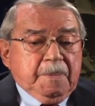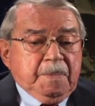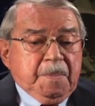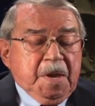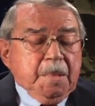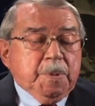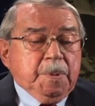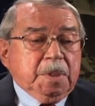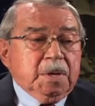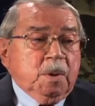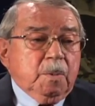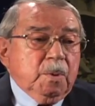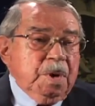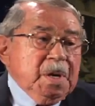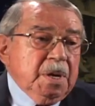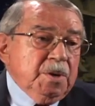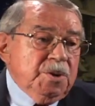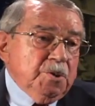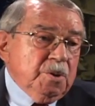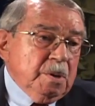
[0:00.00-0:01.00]
people that were
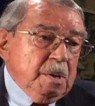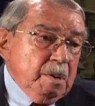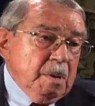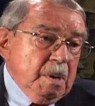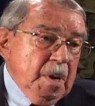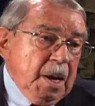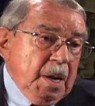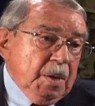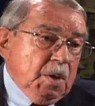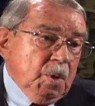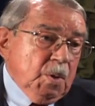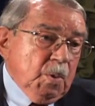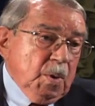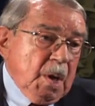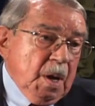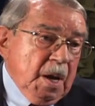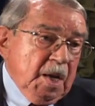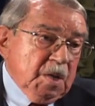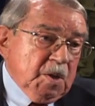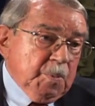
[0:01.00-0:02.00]
injured, had to go to
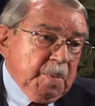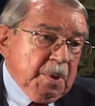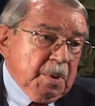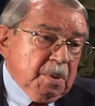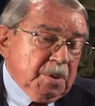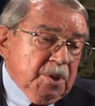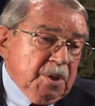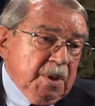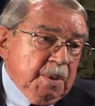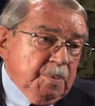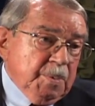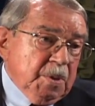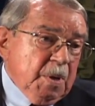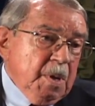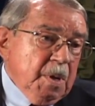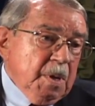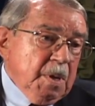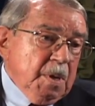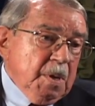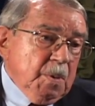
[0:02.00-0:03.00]
hospital ships.
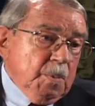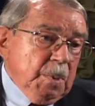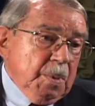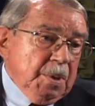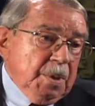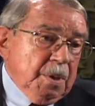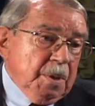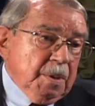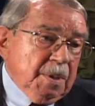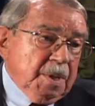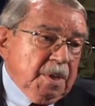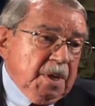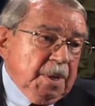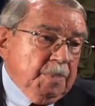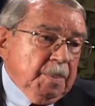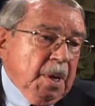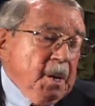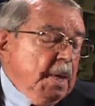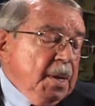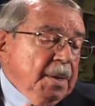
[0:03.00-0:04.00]
We took
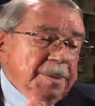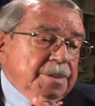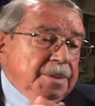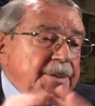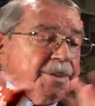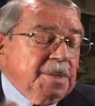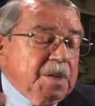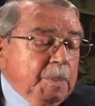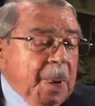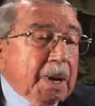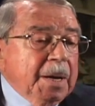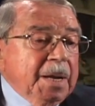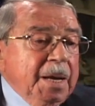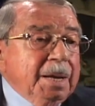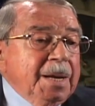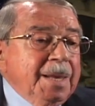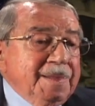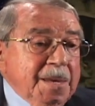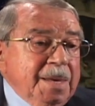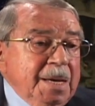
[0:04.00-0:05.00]
them, just about
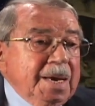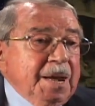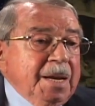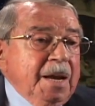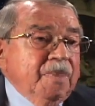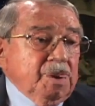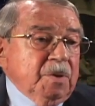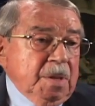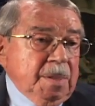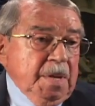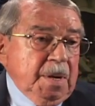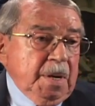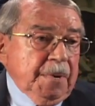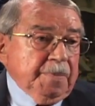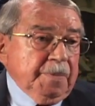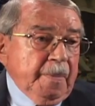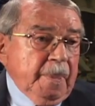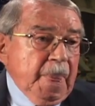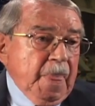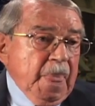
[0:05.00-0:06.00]
anything and
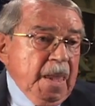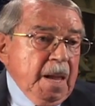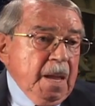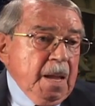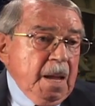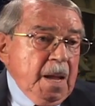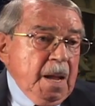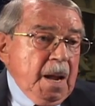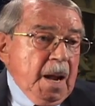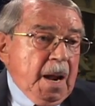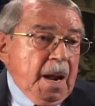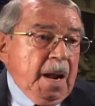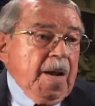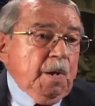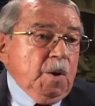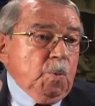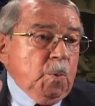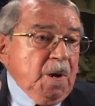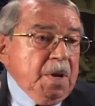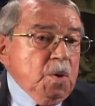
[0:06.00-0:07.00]
everything.
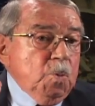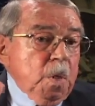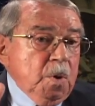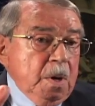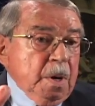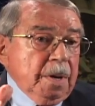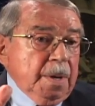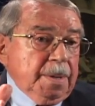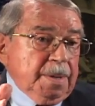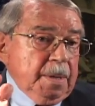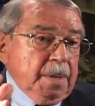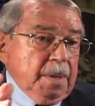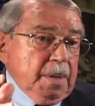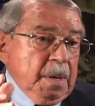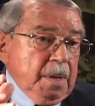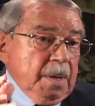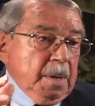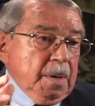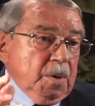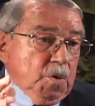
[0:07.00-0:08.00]
And we worked
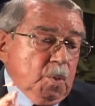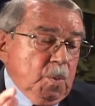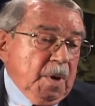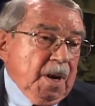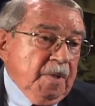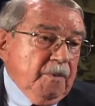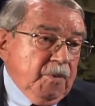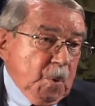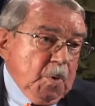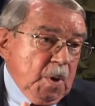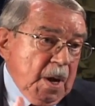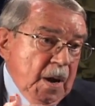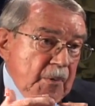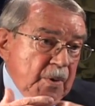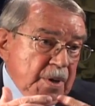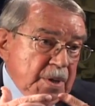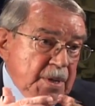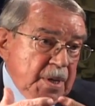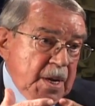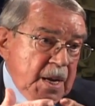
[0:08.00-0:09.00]
24
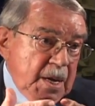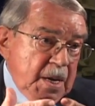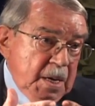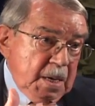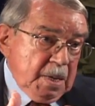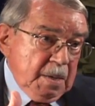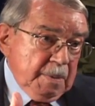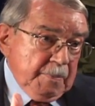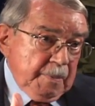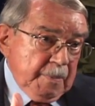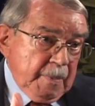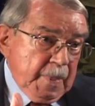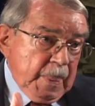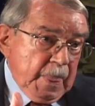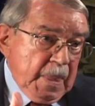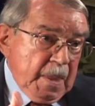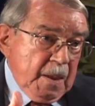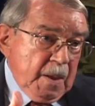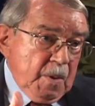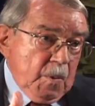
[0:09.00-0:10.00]
hours a day.
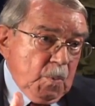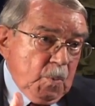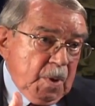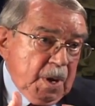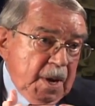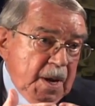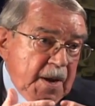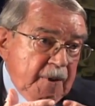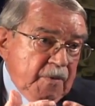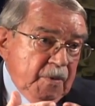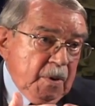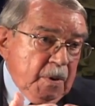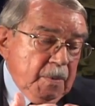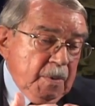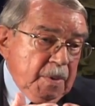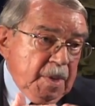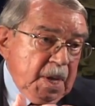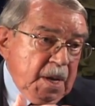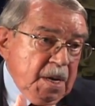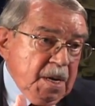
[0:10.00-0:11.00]
Whenever
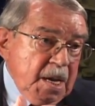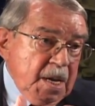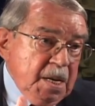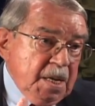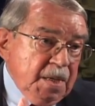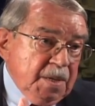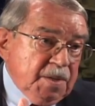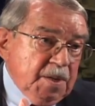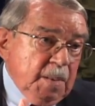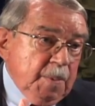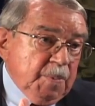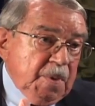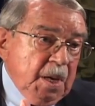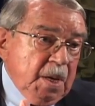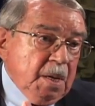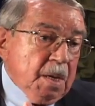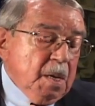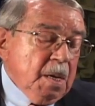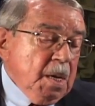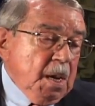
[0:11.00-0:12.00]
they needed
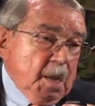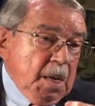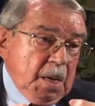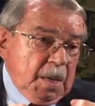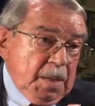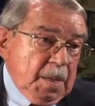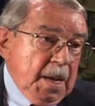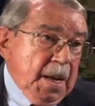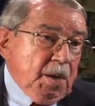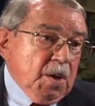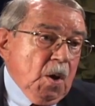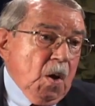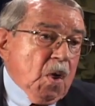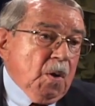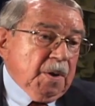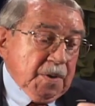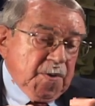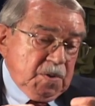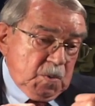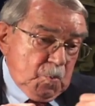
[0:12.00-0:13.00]
something, they
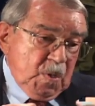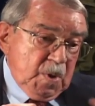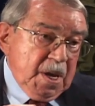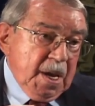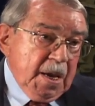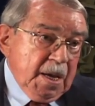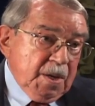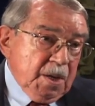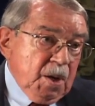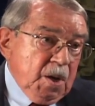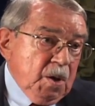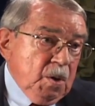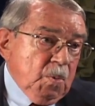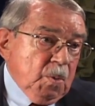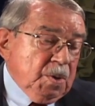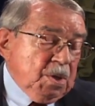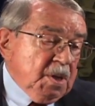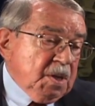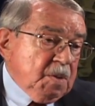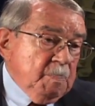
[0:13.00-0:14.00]
called us, we had to go.
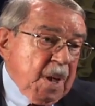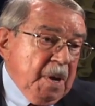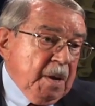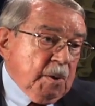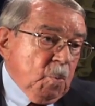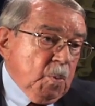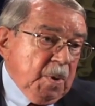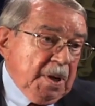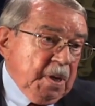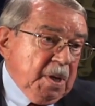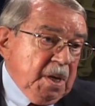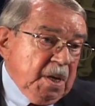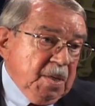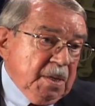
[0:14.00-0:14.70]
It doesn't matter when it